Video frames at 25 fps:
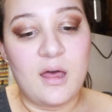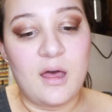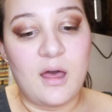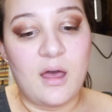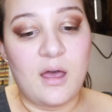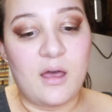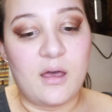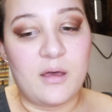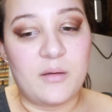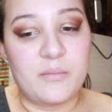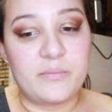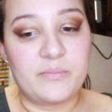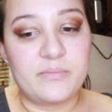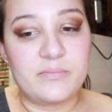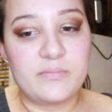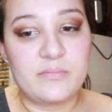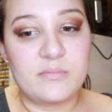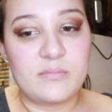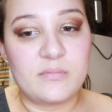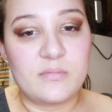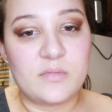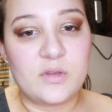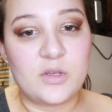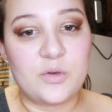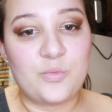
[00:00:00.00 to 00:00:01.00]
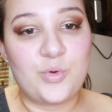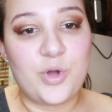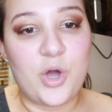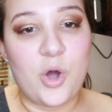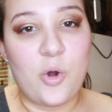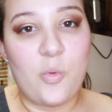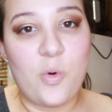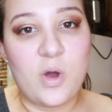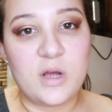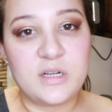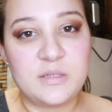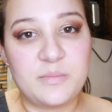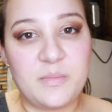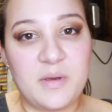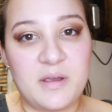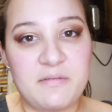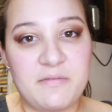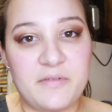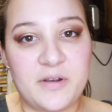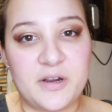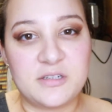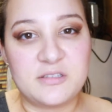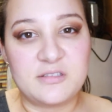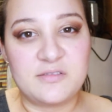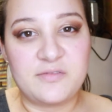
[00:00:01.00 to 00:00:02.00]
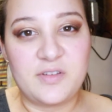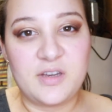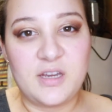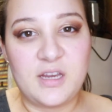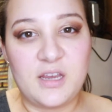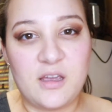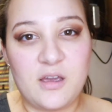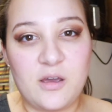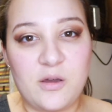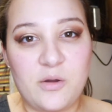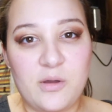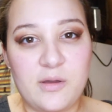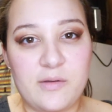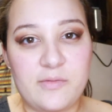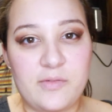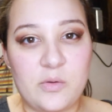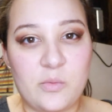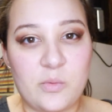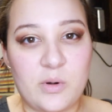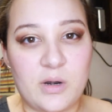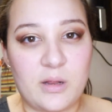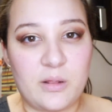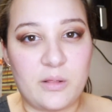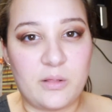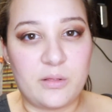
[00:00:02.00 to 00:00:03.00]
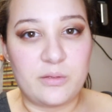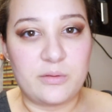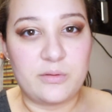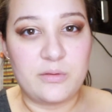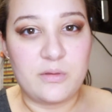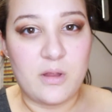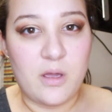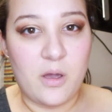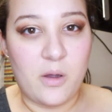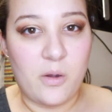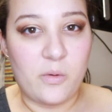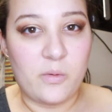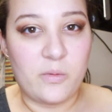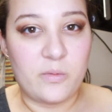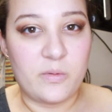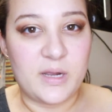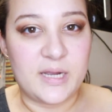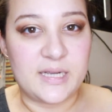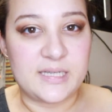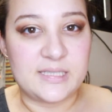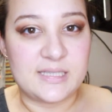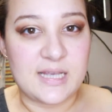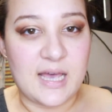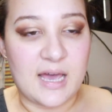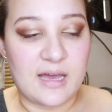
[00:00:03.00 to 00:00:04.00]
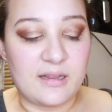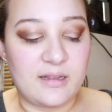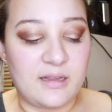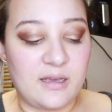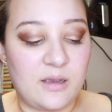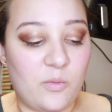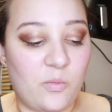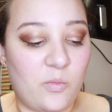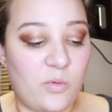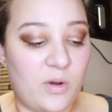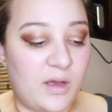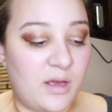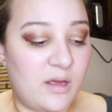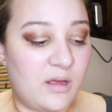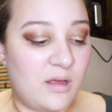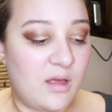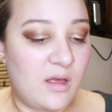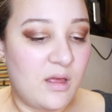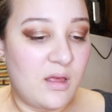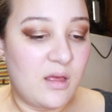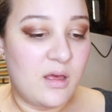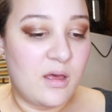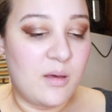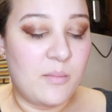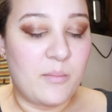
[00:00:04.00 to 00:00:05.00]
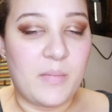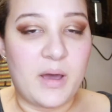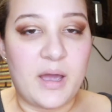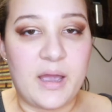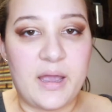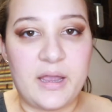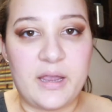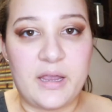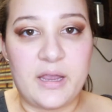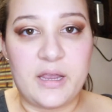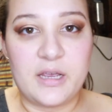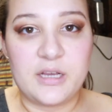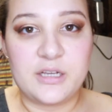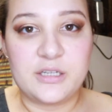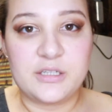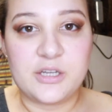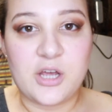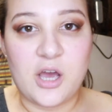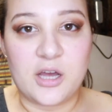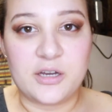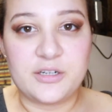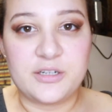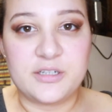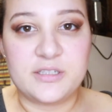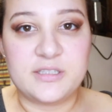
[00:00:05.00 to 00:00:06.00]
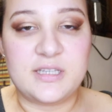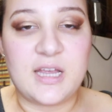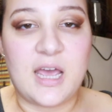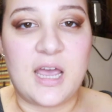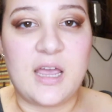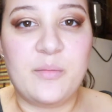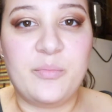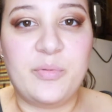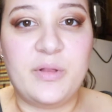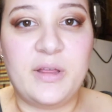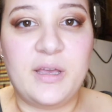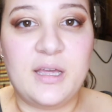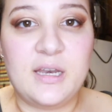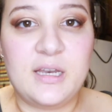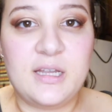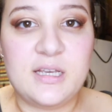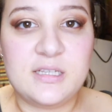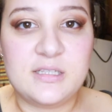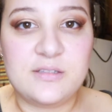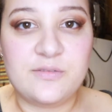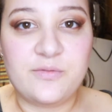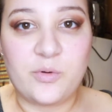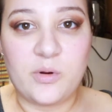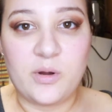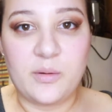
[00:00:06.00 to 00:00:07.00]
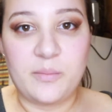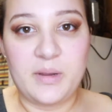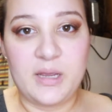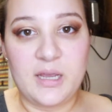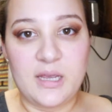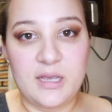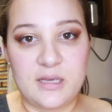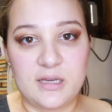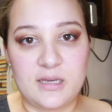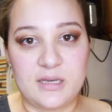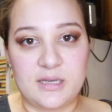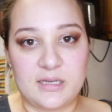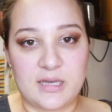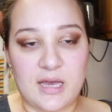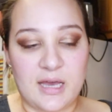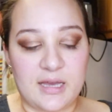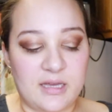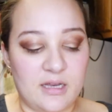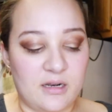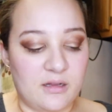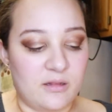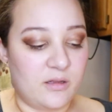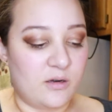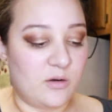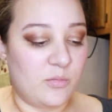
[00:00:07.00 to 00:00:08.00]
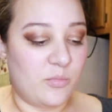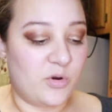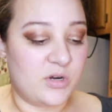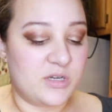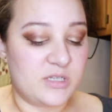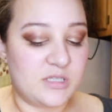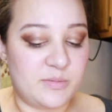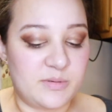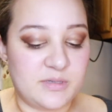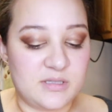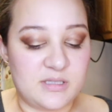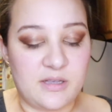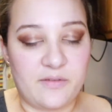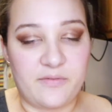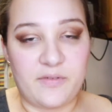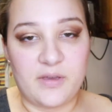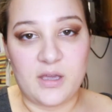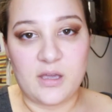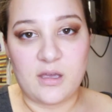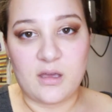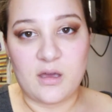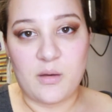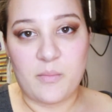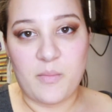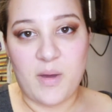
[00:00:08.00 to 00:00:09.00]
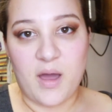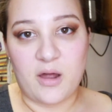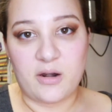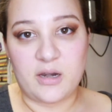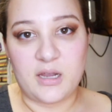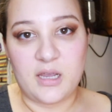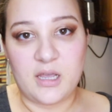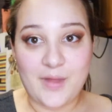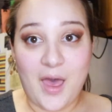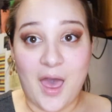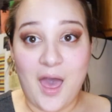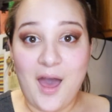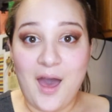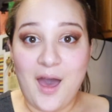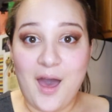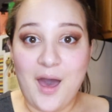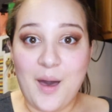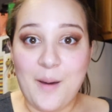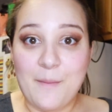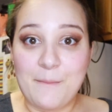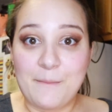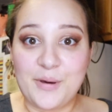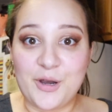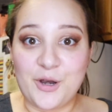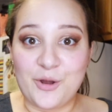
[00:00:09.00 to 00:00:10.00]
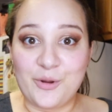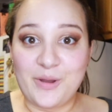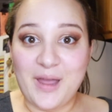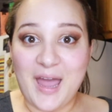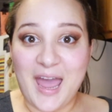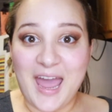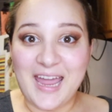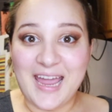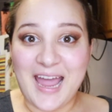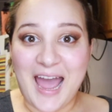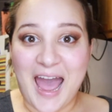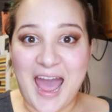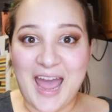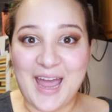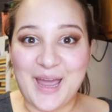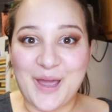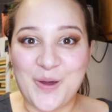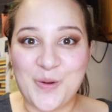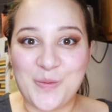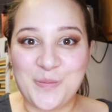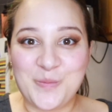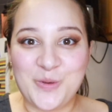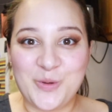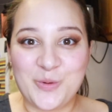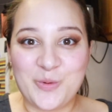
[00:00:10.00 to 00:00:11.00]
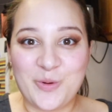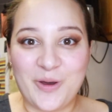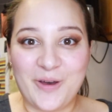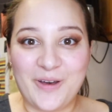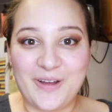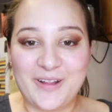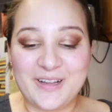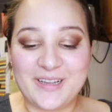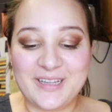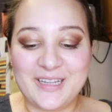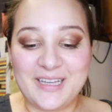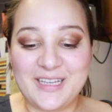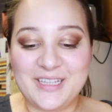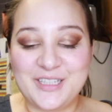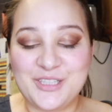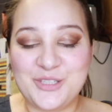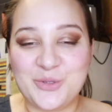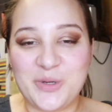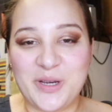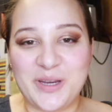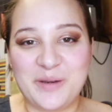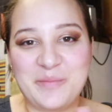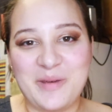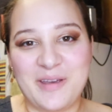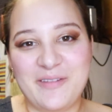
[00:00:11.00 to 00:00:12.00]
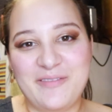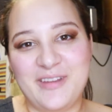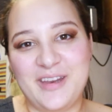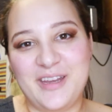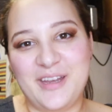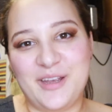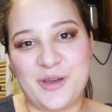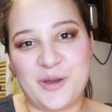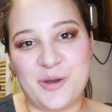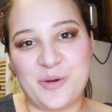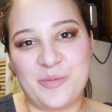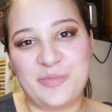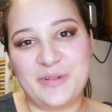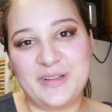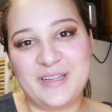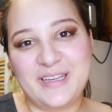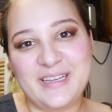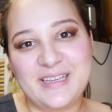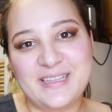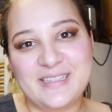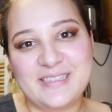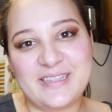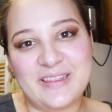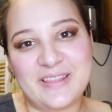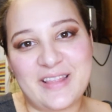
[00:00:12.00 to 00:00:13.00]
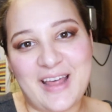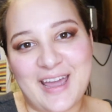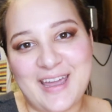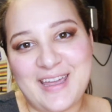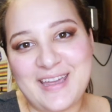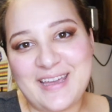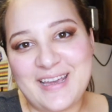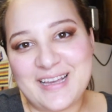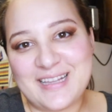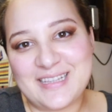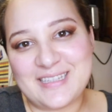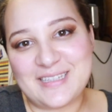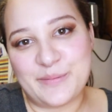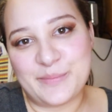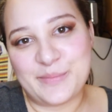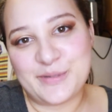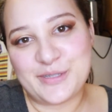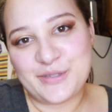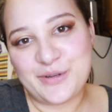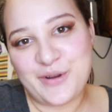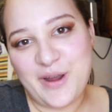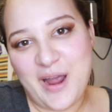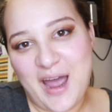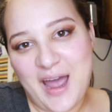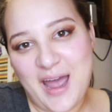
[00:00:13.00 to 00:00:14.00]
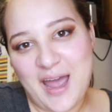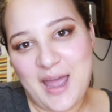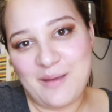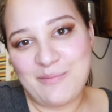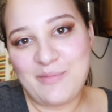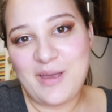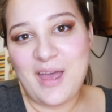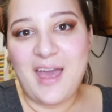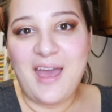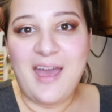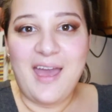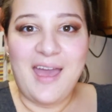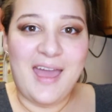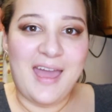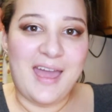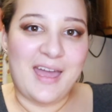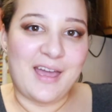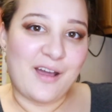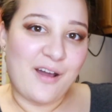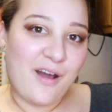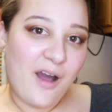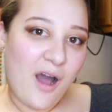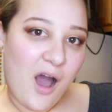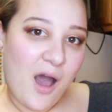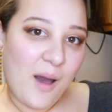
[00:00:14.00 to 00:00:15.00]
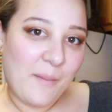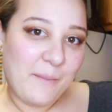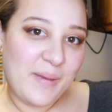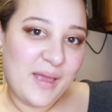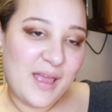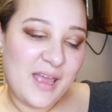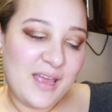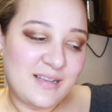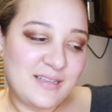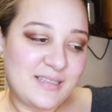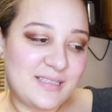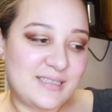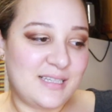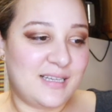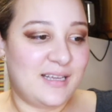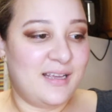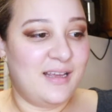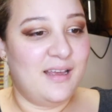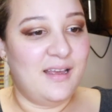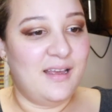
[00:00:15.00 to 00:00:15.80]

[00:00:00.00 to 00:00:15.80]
Go watch my first video if you want to know exactly what my doctor's diet plan is for me. I get a little more specific about it. But okay, I hope you all enjoyed my video. Please like and subscribe and comment.